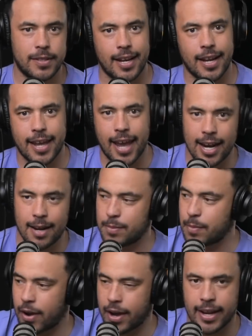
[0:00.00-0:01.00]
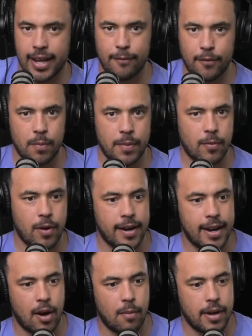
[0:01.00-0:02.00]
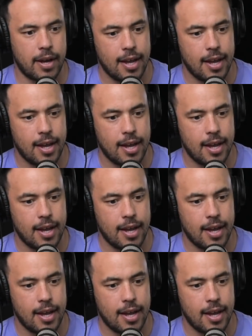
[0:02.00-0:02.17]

and Caleb's behind here filming right now, but